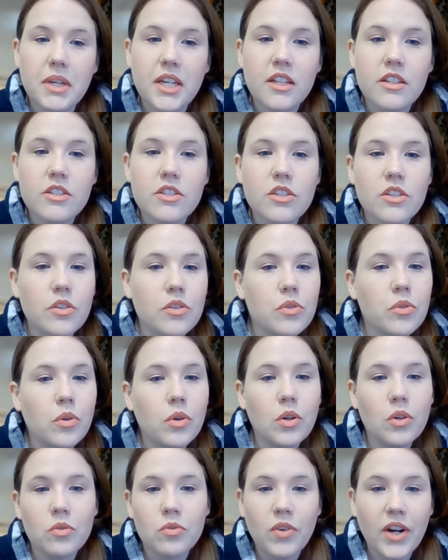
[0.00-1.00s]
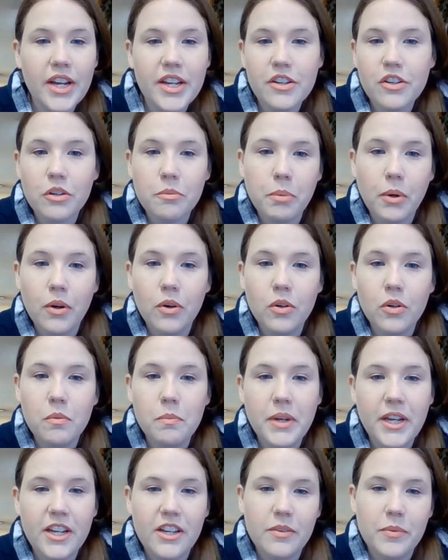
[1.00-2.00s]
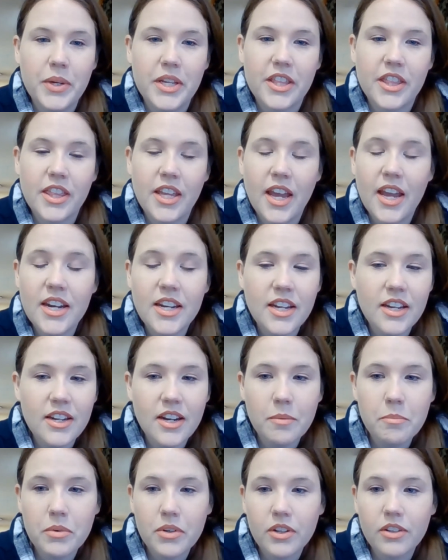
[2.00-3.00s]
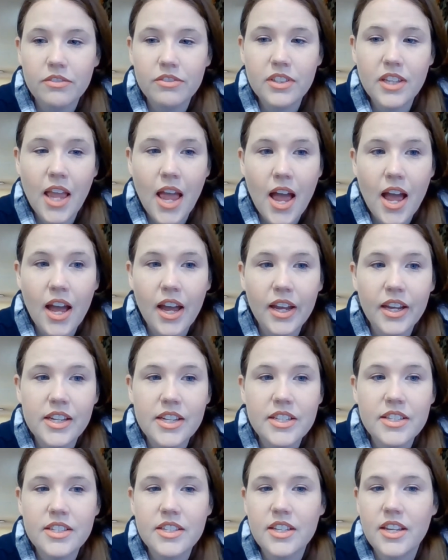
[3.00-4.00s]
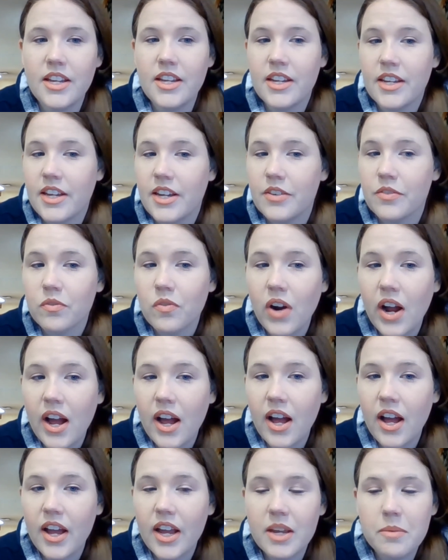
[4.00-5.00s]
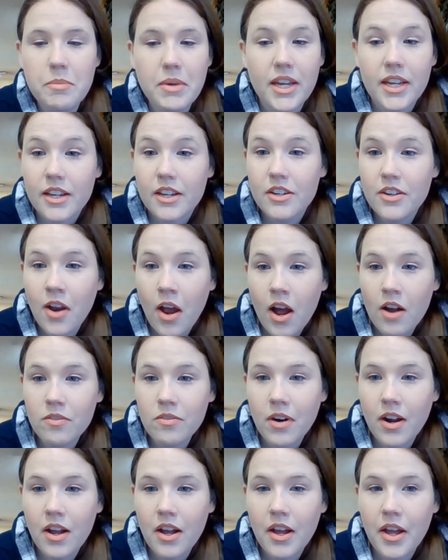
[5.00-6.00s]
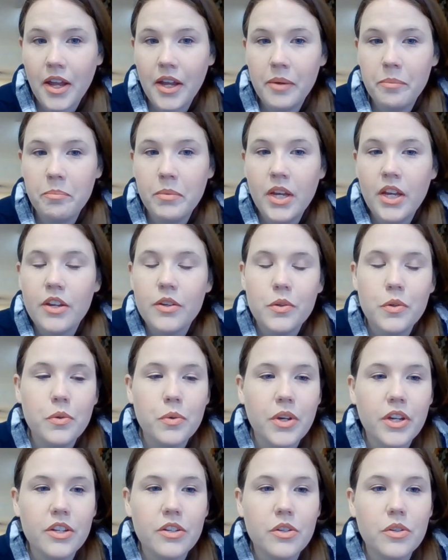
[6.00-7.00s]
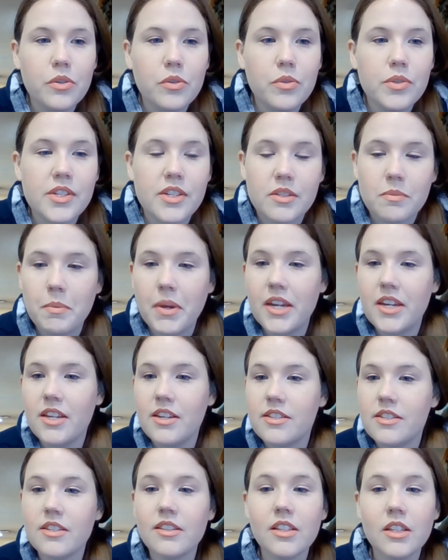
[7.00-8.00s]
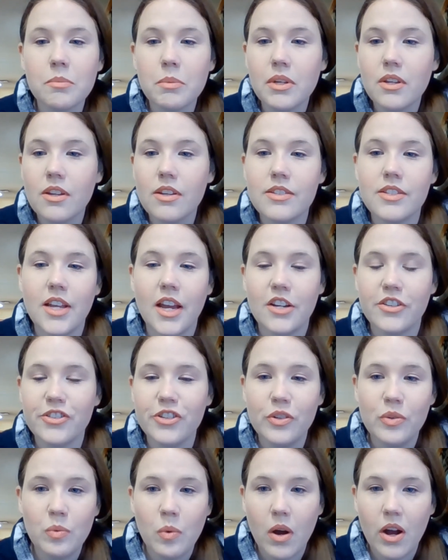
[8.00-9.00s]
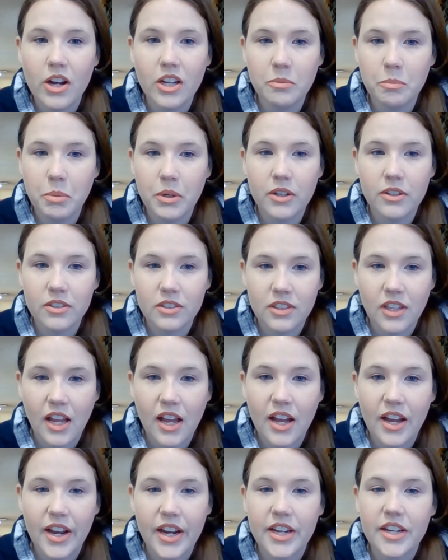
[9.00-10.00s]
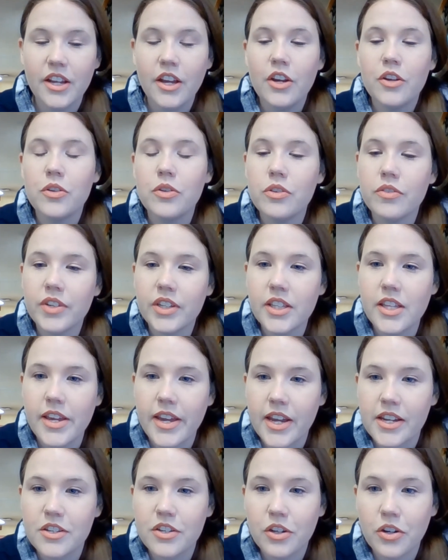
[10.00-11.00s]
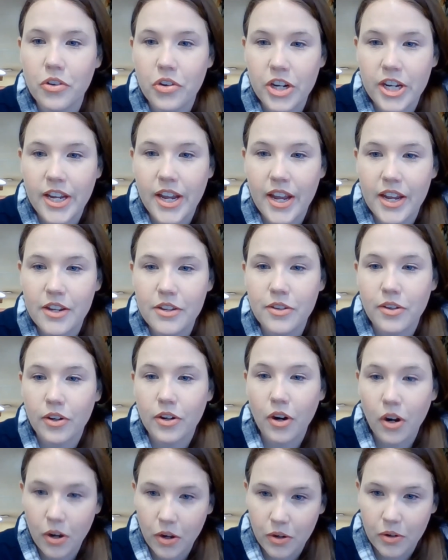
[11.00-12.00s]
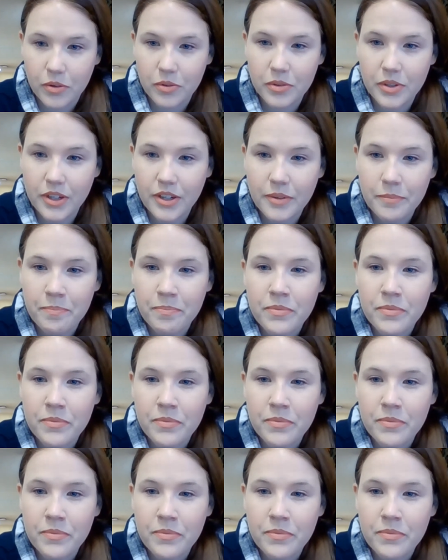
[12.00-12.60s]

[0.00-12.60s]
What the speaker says: means you write your poem with any number of lines. It can rhyme, it cannot rhyme. You can use as many syllables as you want per line. You really get to create your own.